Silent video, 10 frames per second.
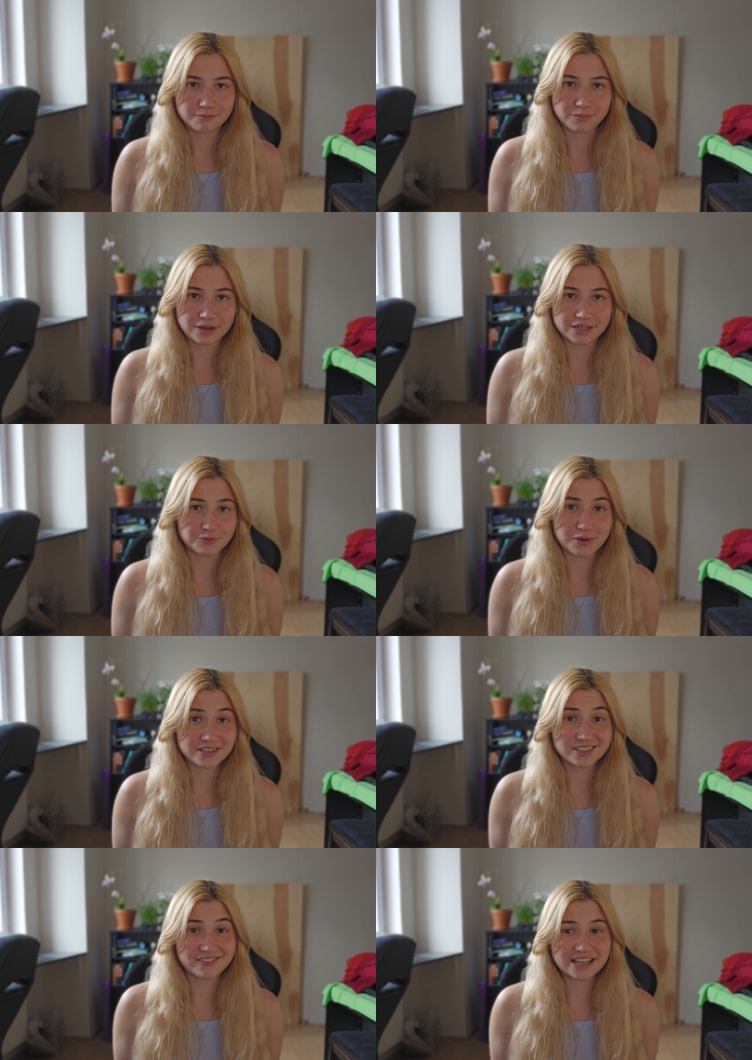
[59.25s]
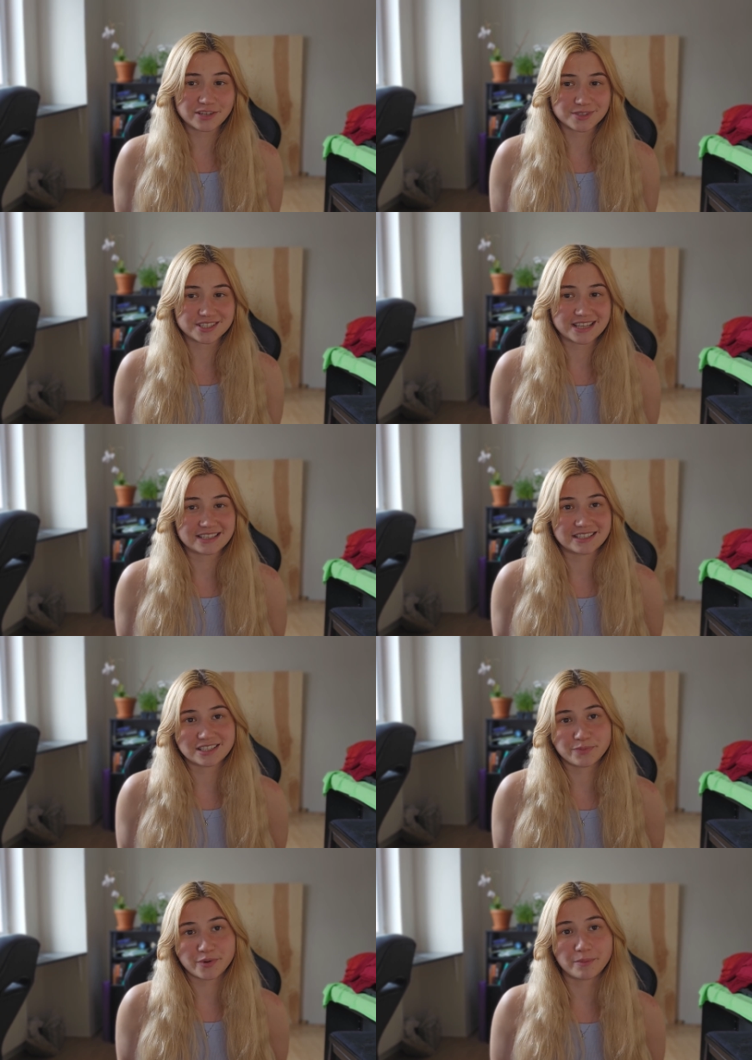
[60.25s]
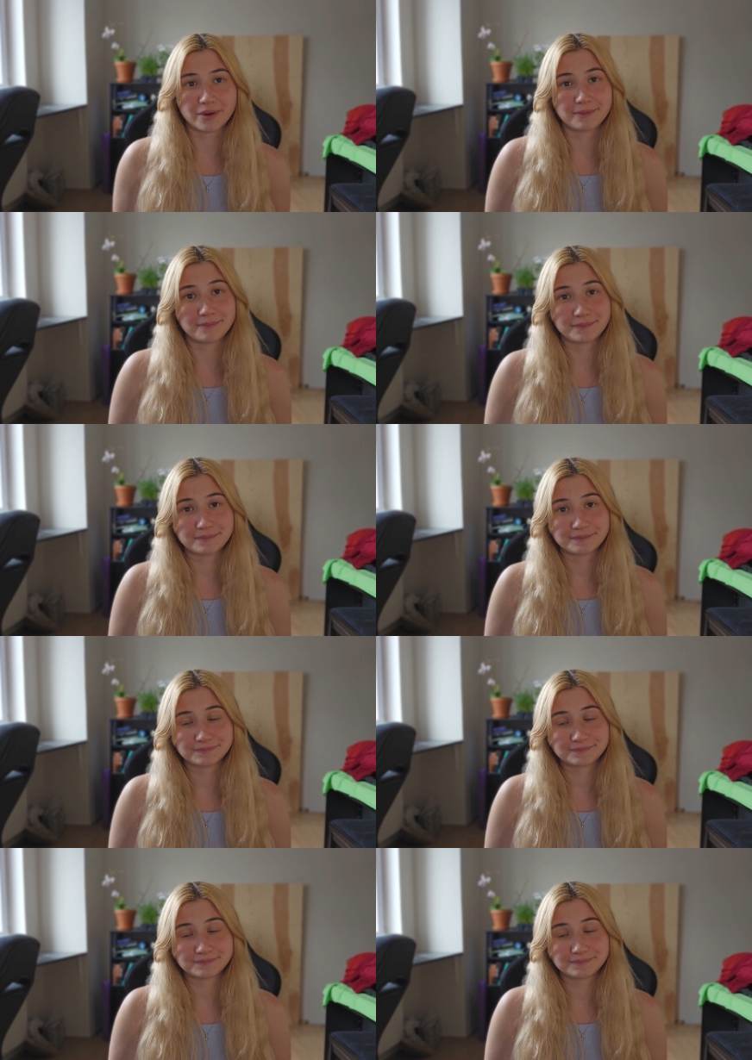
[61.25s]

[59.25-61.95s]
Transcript: But where does Kratom stand in this problem?